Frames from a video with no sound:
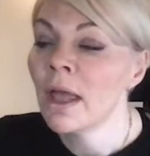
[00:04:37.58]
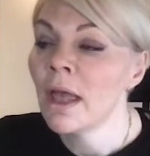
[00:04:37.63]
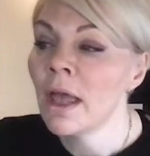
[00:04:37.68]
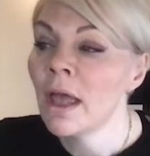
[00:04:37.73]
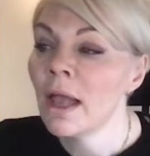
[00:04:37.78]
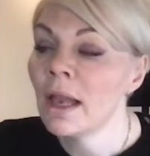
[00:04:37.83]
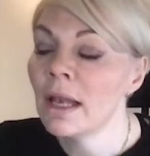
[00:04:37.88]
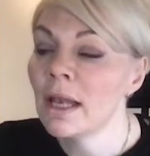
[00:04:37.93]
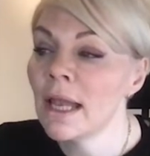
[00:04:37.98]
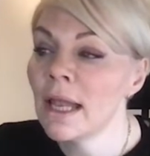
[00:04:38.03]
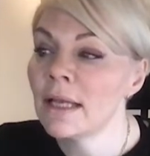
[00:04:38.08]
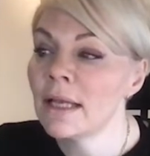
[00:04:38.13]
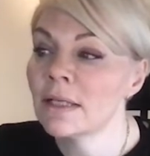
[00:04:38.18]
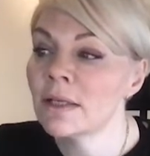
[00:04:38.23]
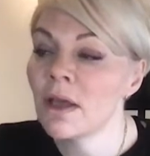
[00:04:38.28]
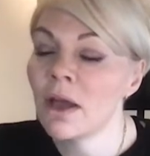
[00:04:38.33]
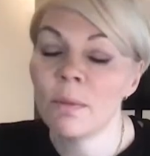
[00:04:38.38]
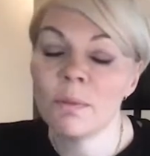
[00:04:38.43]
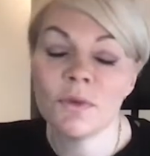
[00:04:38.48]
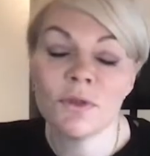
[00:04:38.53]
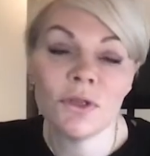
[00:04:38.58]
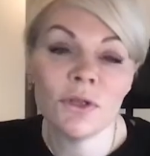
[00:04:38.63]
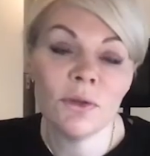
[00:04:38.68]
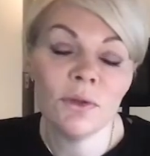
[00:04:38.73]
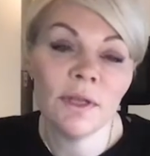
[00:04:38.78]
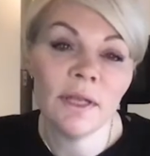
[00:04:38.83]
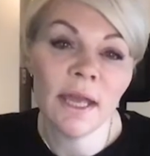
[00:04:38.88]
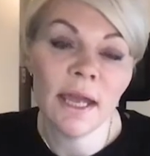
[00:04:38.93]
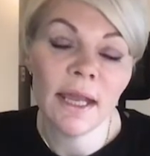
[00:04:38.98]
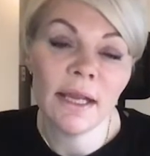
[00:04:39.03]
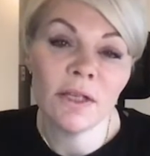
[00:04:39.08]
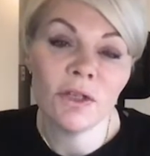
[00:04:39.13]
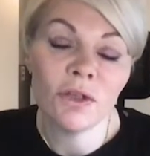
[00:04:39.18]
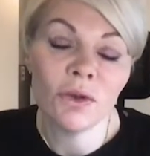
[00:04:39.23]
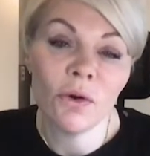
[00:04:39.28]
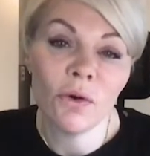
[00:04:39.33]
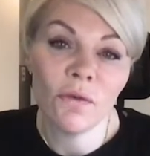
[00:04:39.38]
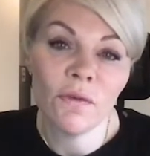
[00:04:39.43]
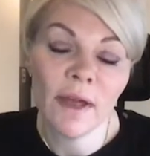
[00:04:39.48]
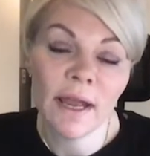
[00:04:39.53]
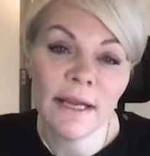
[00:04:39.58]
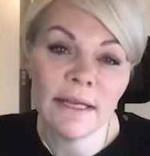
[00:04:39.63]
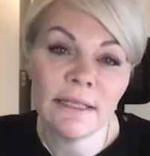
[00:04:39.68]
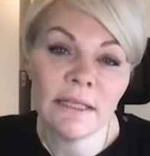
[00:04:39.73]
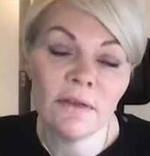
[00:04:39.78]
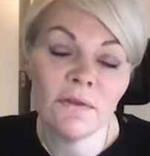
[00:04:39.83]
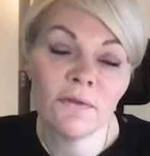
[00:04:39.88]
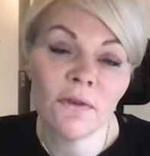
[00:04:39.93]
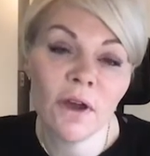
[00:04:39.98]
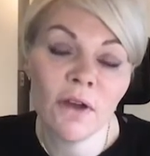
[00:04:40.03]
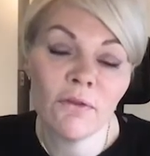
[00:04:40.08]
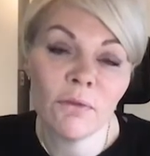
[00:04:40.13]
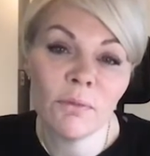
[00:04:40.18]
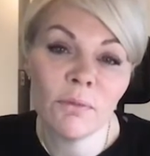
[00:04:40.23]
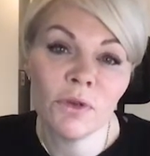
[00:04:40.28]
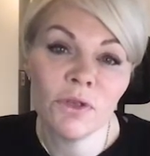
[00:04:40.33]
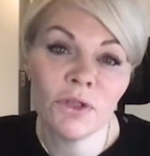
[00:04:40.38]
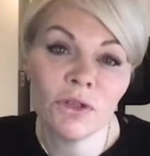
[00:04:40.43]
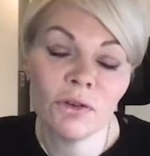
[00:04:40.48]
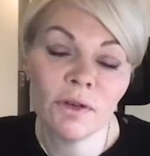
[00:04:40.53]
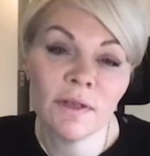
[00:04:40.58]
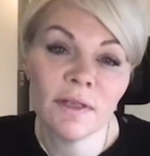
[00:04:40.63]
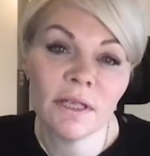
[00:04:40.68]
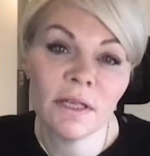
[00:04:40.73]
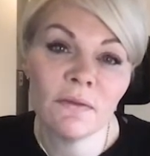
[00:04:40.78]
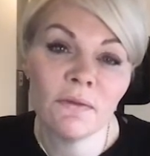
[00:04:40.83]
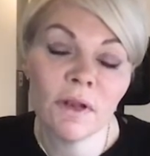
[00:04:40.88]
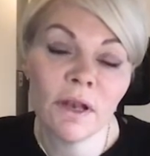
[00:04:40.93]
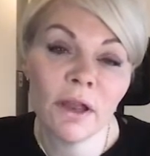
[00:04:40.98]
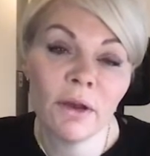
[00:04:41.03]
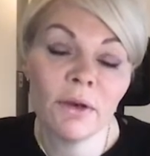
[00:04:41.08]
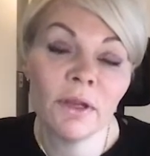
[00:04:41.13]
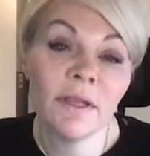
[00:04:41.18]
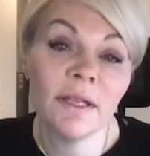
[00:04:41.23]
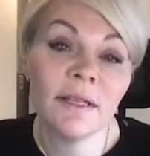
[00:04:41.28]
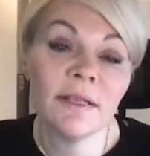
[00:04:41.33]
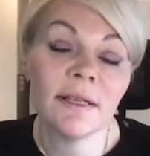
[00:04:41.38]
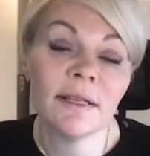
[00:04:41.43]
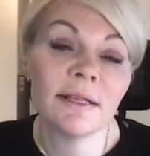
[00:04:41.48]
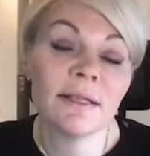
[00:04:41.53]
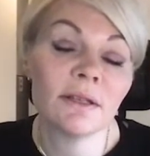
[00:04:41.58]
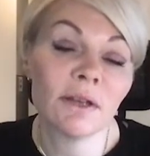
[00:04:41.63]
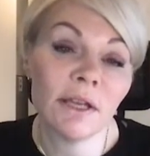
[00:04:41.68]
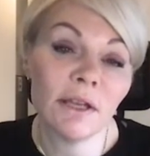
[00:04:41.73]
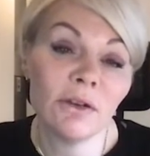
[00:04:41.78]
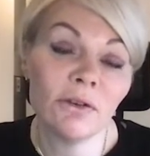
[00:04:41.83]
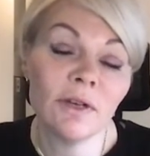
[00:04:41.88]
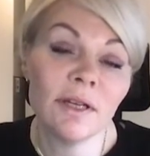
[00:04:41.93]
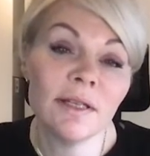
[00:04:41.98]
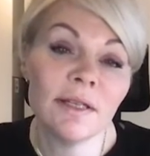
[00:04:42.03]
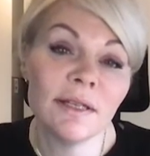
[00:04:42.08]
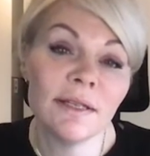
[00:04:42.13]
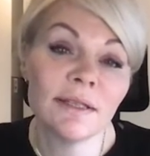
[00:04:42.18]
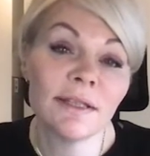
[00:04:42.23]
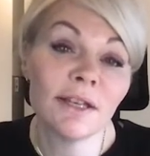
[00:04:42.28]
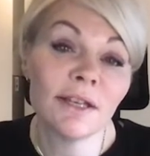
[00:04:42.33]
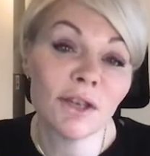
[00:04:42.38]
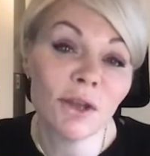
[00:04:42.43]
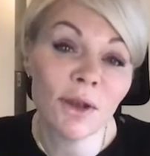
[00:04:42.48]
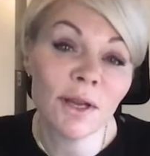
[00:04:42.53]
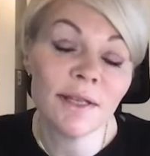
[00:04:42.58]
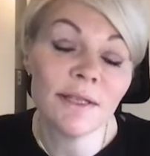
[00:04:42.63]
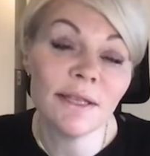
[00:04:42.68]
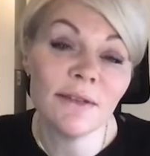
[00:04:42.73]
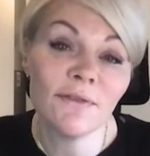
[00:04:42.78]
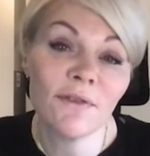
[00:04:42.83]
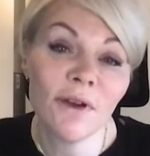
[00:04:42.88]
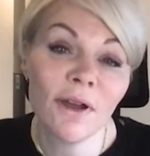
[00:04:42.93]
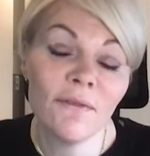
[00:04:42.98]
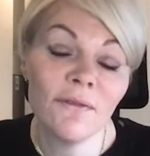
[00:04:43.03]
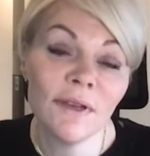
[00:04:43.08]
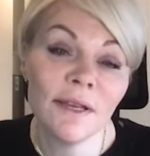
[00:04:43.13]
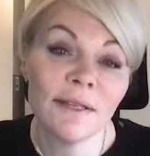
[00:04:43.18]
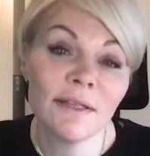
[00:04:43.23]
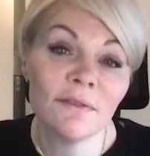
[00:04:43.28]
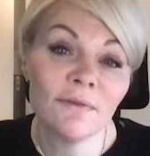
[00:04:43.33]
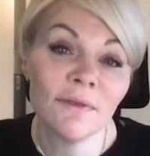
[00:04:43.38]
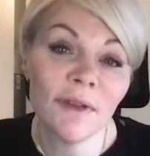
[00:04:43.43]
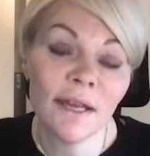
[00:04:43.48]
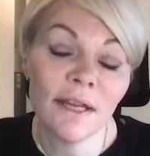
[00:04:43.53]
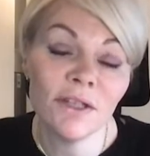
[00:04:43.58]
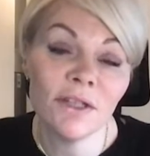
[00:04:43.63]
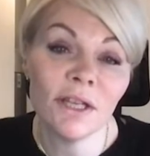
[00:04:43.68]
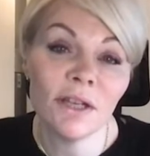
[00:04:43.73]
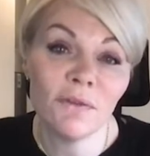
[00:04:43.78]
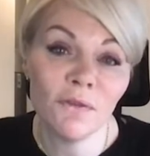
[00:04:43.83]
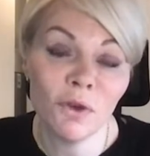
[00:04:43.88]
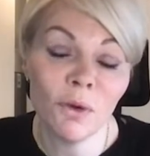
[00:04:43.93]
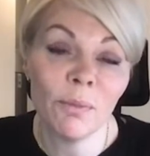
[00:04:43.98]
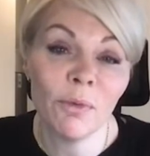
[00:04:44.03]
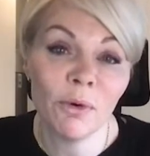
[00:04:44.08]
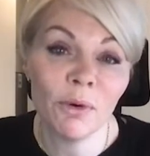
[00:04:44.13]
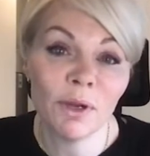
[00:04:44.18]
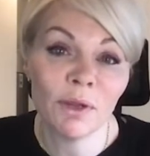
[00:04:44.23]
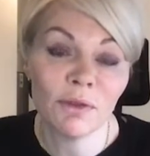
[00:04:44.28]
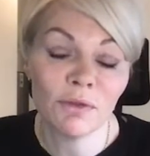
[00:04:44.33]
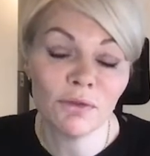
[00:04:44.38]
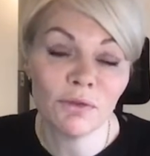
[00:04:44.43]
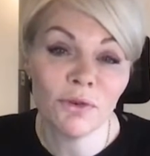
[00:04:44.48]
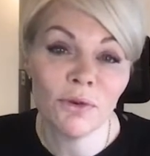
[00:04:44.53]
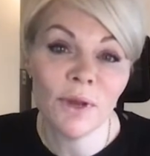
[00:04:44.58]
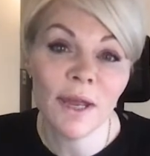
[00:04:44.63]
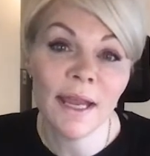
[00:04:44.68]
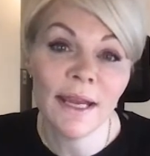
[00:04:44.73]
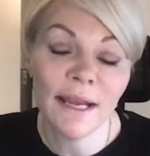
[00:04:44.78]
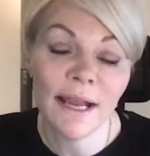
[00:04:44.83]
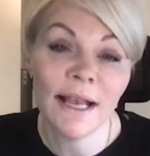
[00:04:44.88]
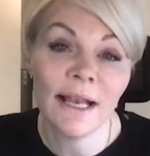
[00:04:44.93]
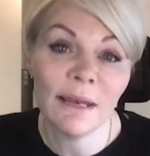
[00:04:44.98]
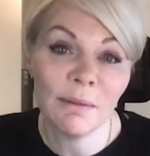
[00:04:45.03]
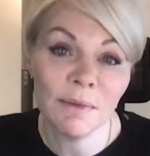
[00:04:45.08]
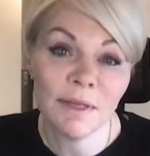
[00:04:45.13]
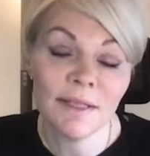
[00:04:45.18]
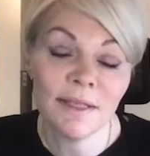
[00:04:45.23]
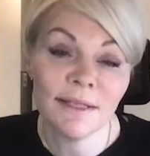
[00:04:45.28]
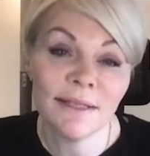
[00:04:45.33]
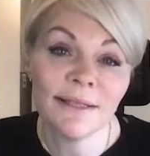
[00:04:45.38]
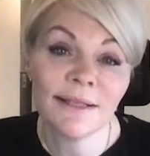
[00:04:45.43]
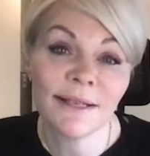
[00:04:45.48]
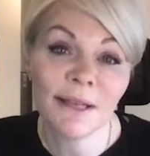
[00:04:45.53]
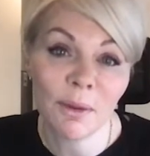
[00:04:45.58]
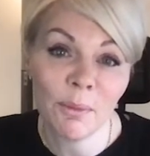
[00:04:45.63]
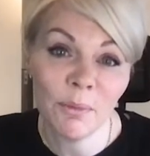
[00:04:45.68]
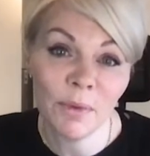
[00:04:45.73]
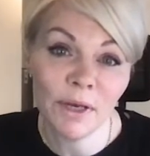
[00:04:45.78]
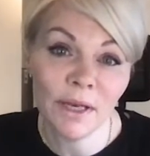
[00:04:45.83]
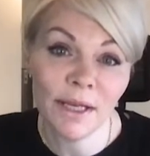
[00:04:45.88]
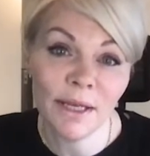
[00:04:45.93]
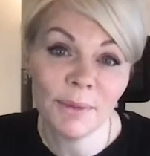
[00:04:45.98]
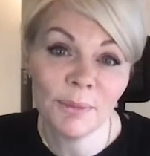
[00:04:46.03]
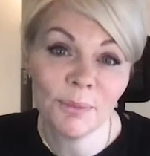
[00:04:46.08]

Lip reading: lend up to the age of 85 on maturity of the loan, and this increases to 95 years of age if you're borrowing through a limited company.